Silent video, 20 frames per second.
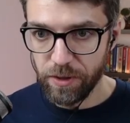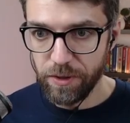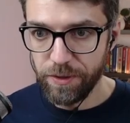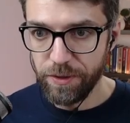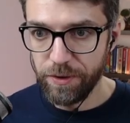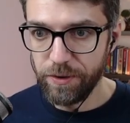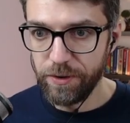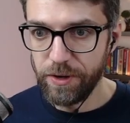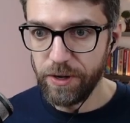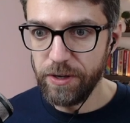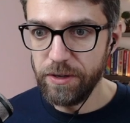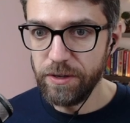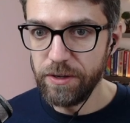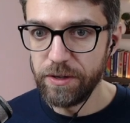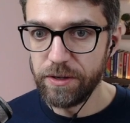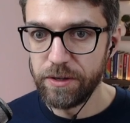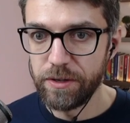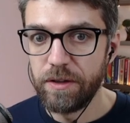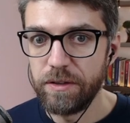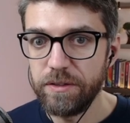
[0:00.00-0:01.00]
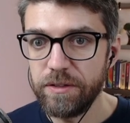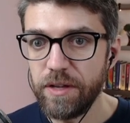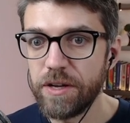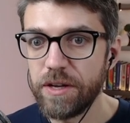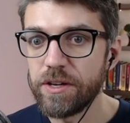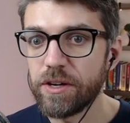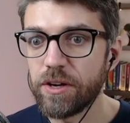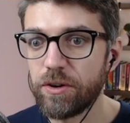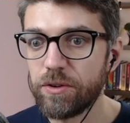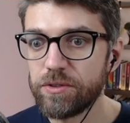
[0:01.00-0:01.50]
30. There
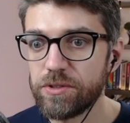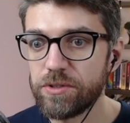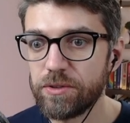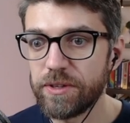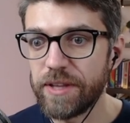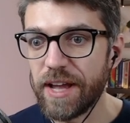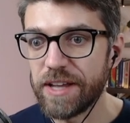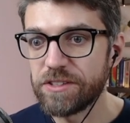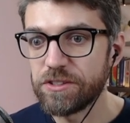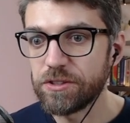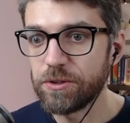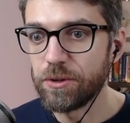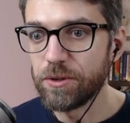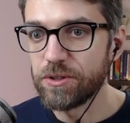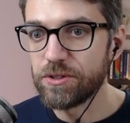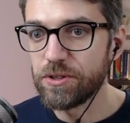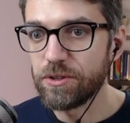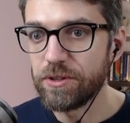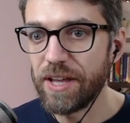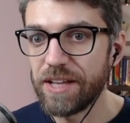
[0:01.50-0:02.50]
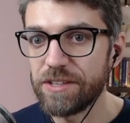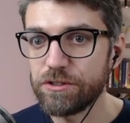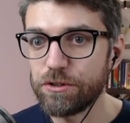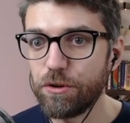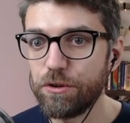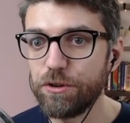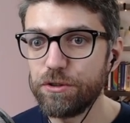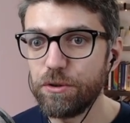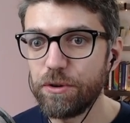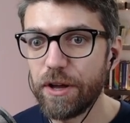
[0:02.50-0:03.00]
you go, so that's good. So that's
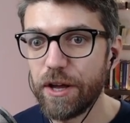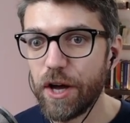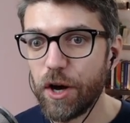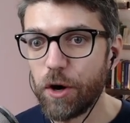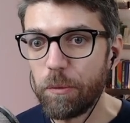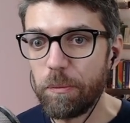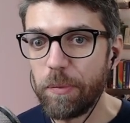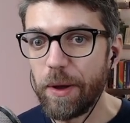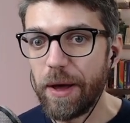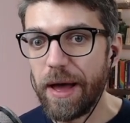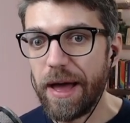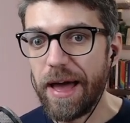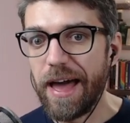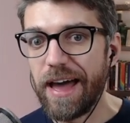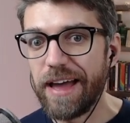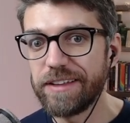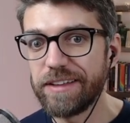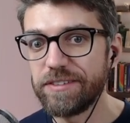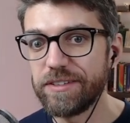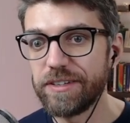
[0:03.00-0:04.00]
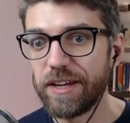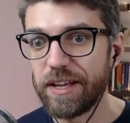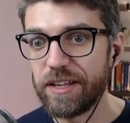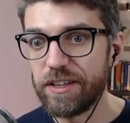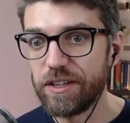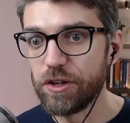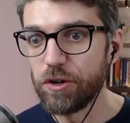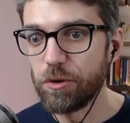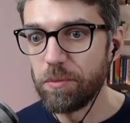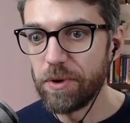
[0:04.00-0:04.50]
going to help add a
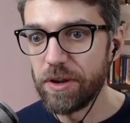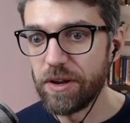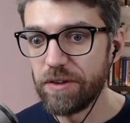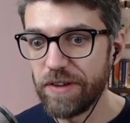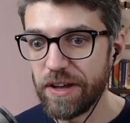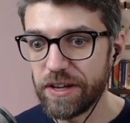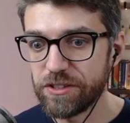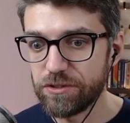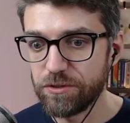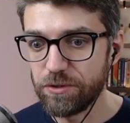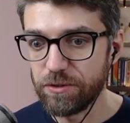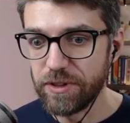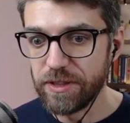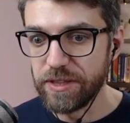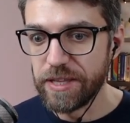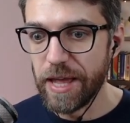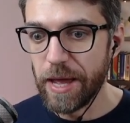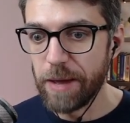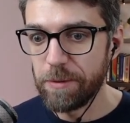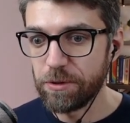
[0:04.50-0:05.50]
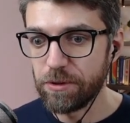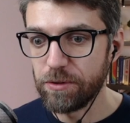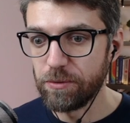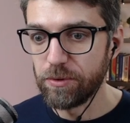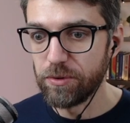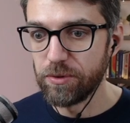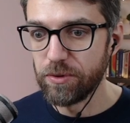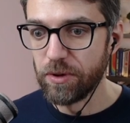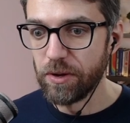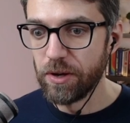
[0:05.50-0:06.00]
little bit of extra depth
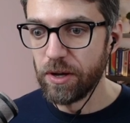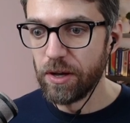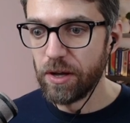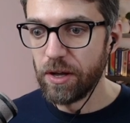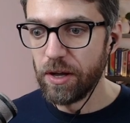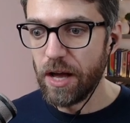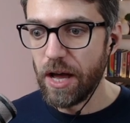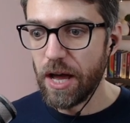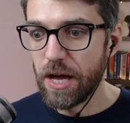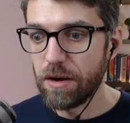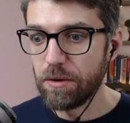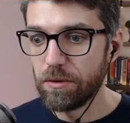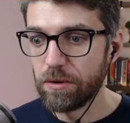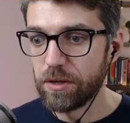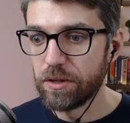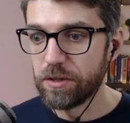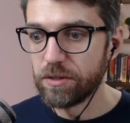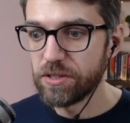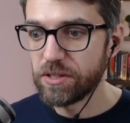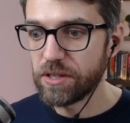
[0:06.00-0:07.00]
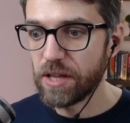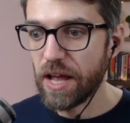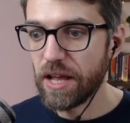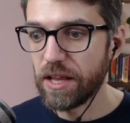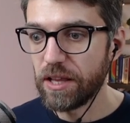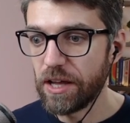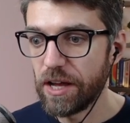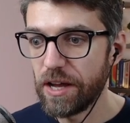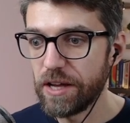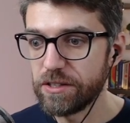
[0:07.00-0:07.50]
to our
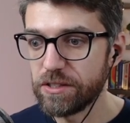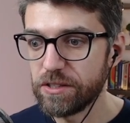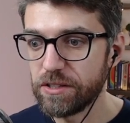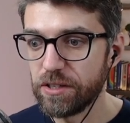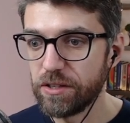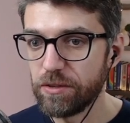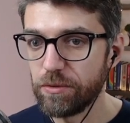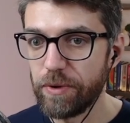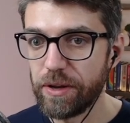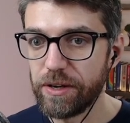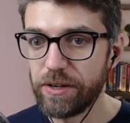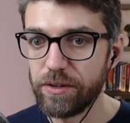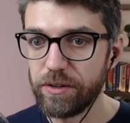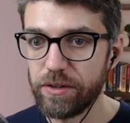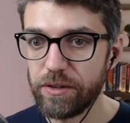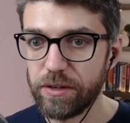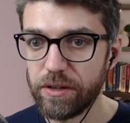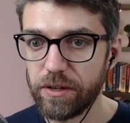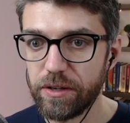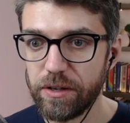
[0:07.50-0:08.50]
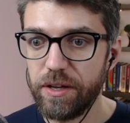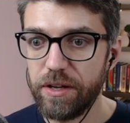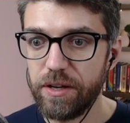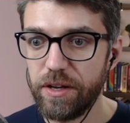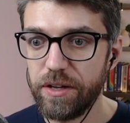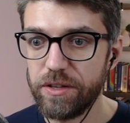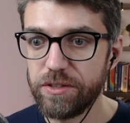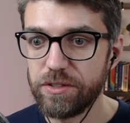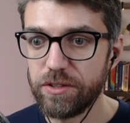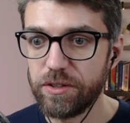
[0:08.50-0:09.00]
stylized render.
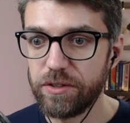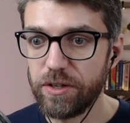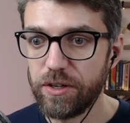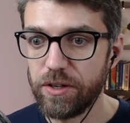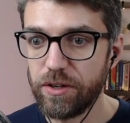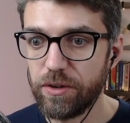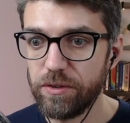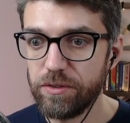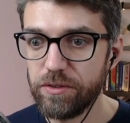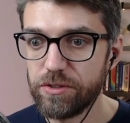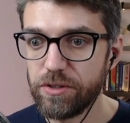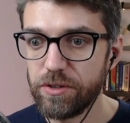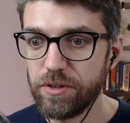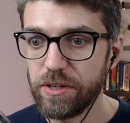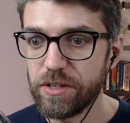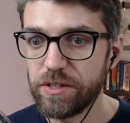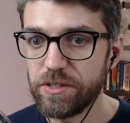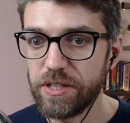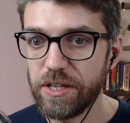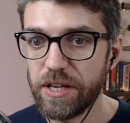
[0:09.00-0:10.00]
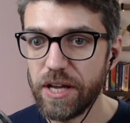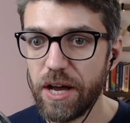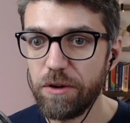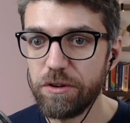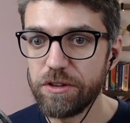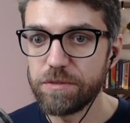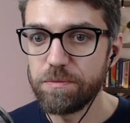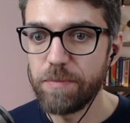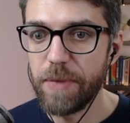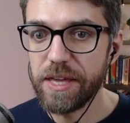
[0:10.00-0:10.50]
Let's turn it on so you can see how
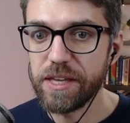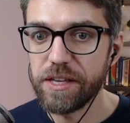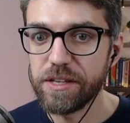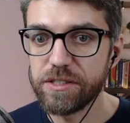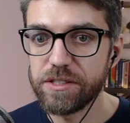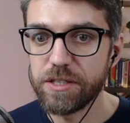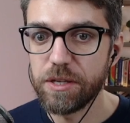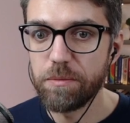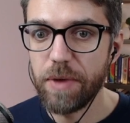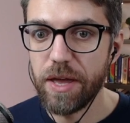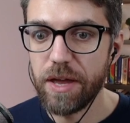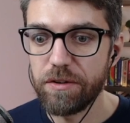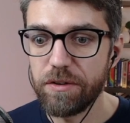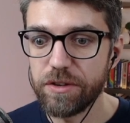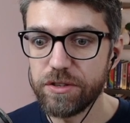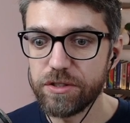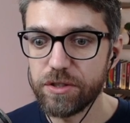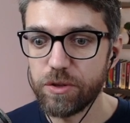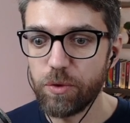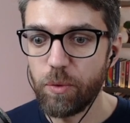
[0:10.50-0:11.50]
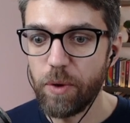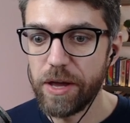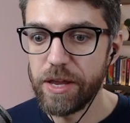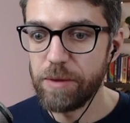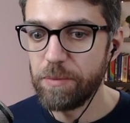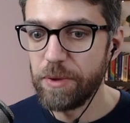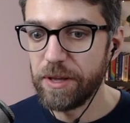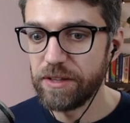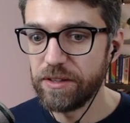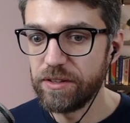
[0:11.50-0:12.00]
it's making some areas quite
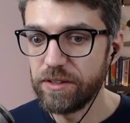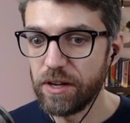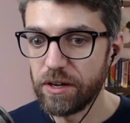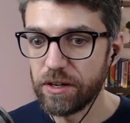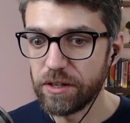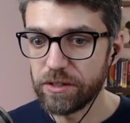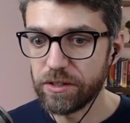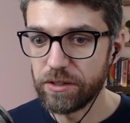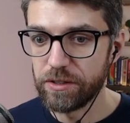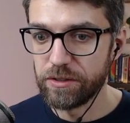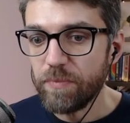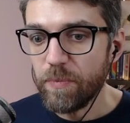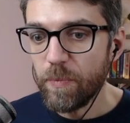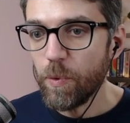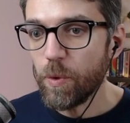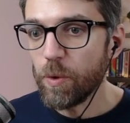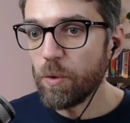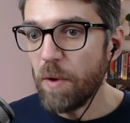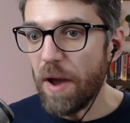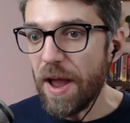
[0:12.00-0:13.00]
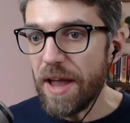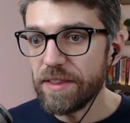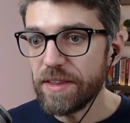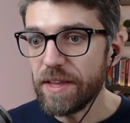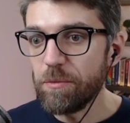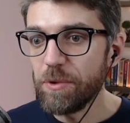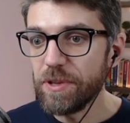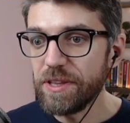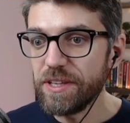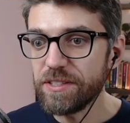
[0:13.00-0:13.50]
a bit darker. Great,
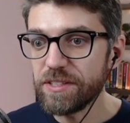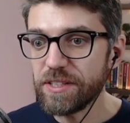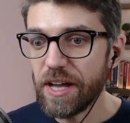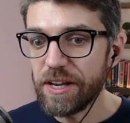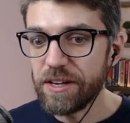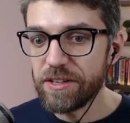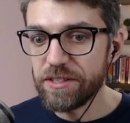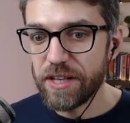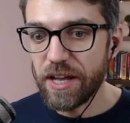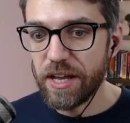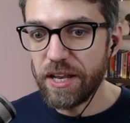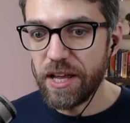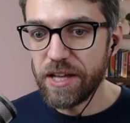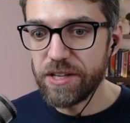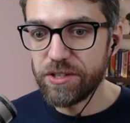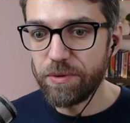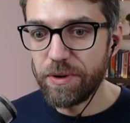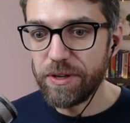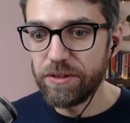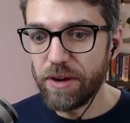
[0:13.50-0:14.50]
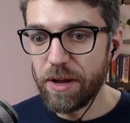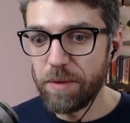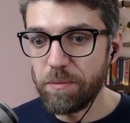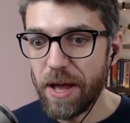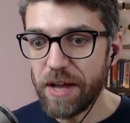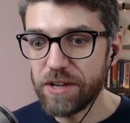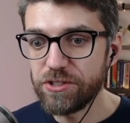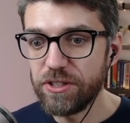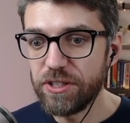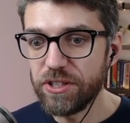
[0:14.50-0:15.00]
and with this kind of stylized render, I'm
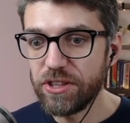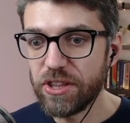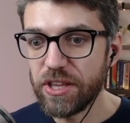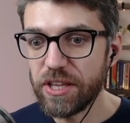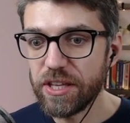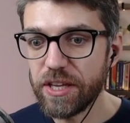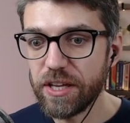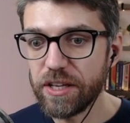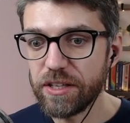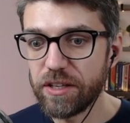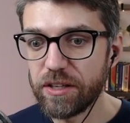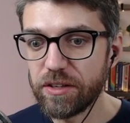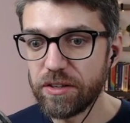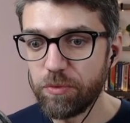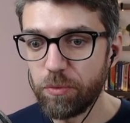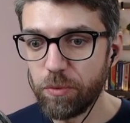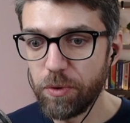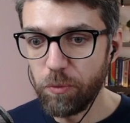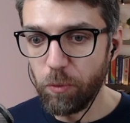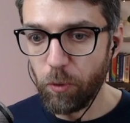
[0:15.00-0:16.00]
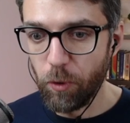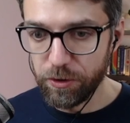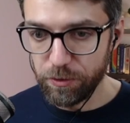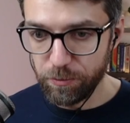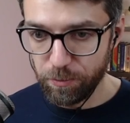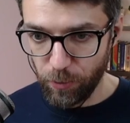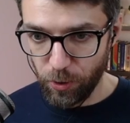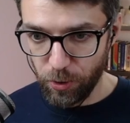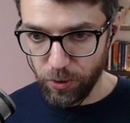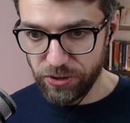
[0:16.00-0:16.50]
actually thinking that we
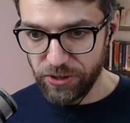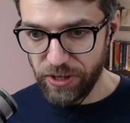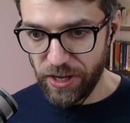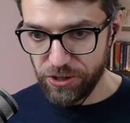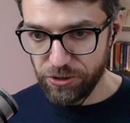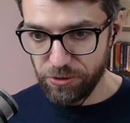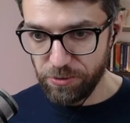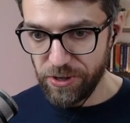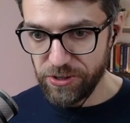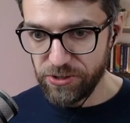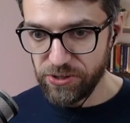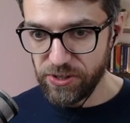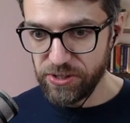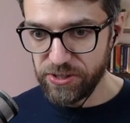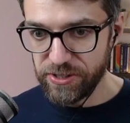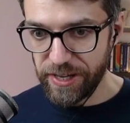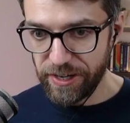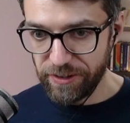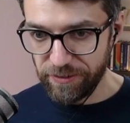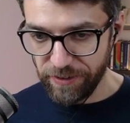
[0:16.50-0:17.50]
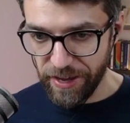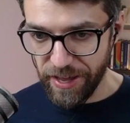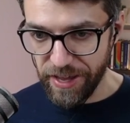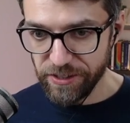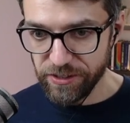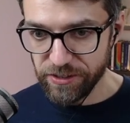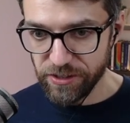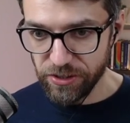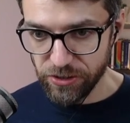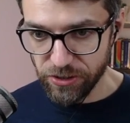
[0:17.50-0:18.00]
want more saturation instead of
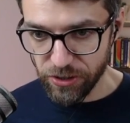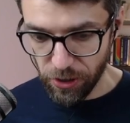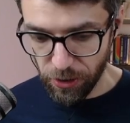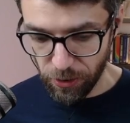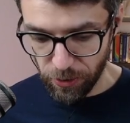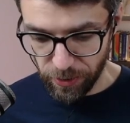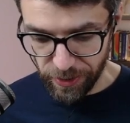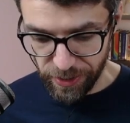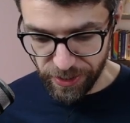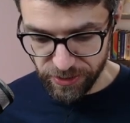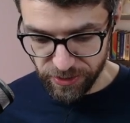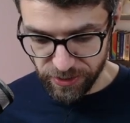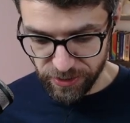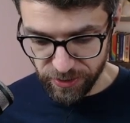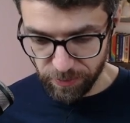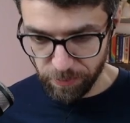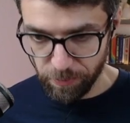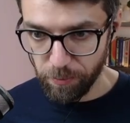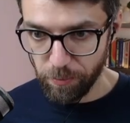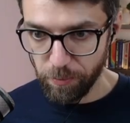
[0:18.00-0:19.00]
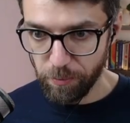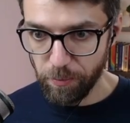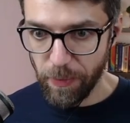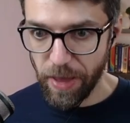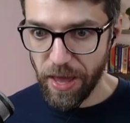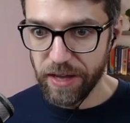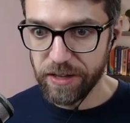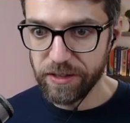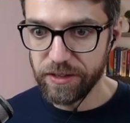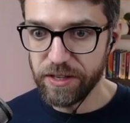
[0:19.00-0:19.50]
less. So let's
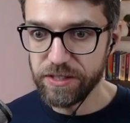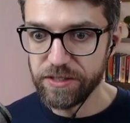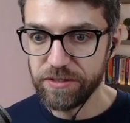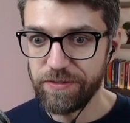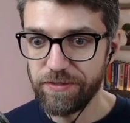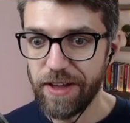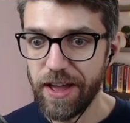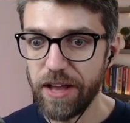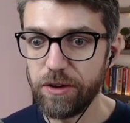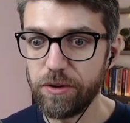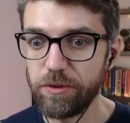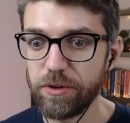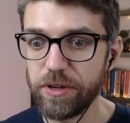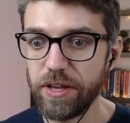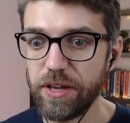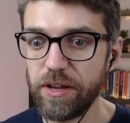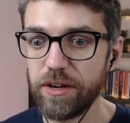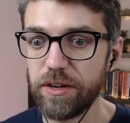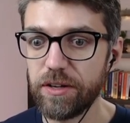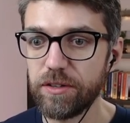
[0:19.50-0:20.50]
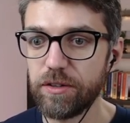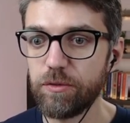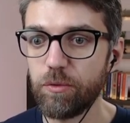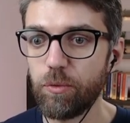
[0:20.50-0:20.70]
make this value here